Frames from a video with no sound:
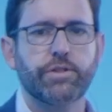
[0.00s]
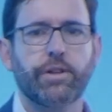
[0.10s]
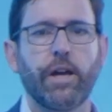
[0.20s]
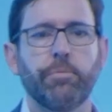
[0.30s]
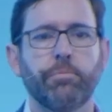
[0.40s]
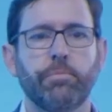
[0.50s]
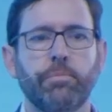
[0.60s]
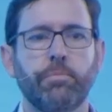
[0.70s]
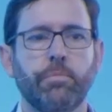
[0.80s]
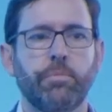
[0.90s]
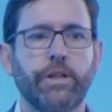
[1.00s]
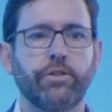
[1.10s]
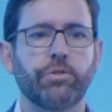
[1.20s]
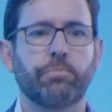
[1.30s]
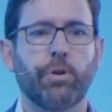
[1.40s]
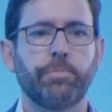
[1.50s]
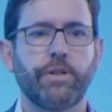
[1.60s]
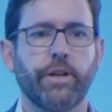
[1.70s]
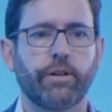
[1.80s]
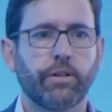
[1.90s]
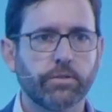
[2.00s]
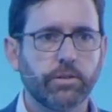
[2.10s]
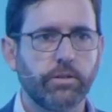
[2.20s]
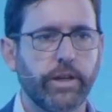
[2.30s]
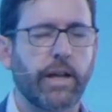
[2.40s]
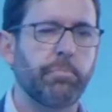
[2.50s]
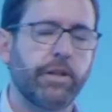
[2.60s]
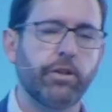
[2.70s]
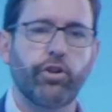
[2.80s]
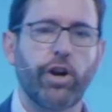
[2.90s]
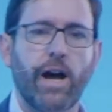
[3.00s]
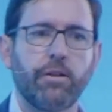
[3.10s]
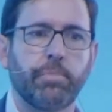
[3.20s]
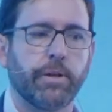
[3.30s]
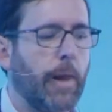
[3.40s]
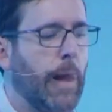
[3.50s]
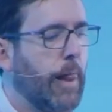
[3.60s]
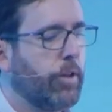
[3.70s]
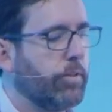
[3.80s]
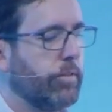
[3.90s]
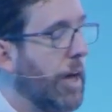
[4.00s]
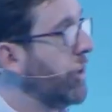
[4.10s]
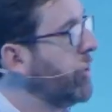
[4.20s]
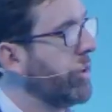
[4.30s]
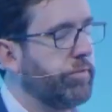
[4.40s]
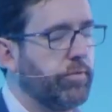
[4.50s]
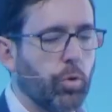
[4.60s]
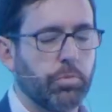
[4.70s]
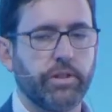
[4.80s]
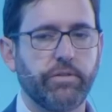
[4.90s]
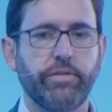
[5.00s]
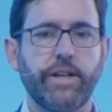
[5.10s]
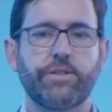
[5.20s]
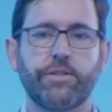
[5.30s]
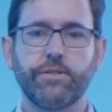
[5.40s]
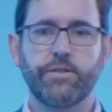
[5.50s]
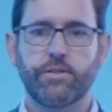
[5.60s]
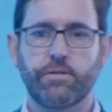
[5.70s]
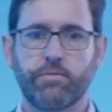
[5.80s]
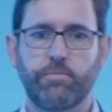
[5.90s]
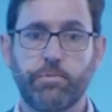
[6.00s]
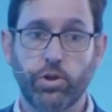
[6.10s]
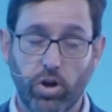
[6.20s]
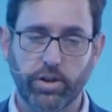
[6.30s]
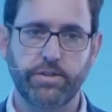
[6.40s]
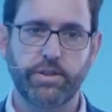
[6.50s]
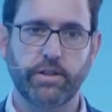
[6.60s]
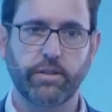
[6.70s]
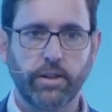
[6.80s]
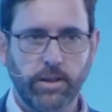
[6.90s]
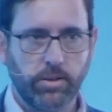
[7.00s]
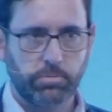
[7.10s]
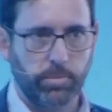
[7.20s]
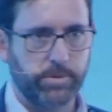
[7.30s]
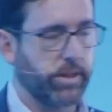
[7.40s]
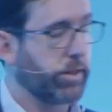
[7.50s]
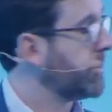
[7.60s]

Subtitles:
came into PropTech. It had been around, but now you had formal investors targeting PropTech.